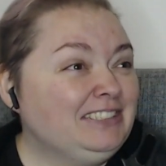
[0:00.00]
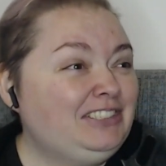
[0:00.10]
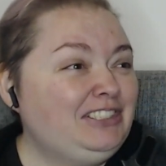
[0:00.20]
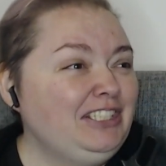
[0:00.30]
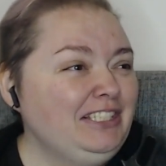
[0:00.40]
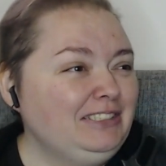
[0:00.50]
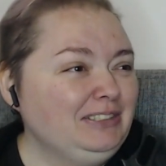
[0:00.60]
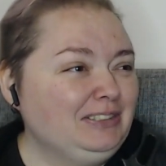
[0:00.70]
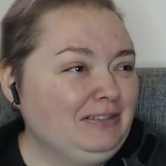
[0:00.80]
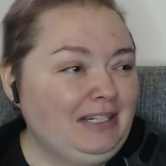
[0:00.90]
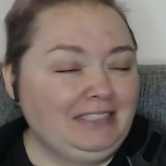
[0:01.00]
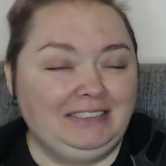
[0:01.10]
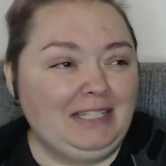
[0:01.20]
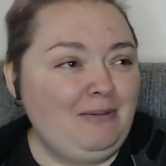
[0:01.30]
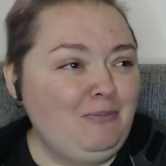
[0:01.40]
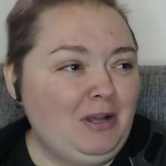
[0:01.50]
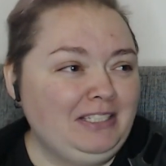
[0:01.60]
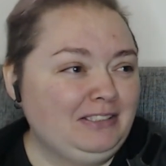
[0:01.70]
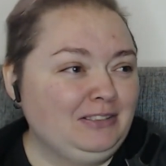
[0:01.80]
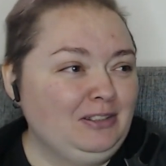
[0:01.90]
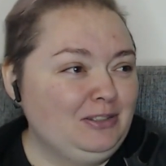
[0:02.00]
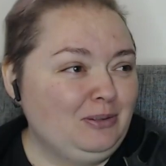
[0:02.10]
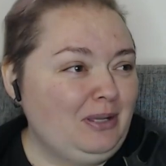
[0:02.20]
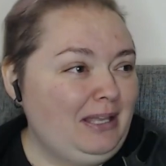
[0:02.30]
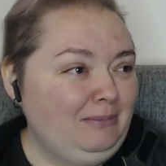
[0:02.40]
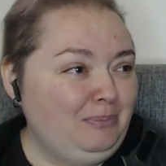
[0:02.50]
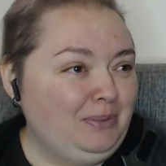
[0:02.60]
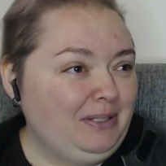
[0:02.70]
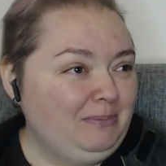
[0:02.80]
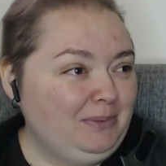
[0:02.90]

Jesus Christ, someone is going to help him.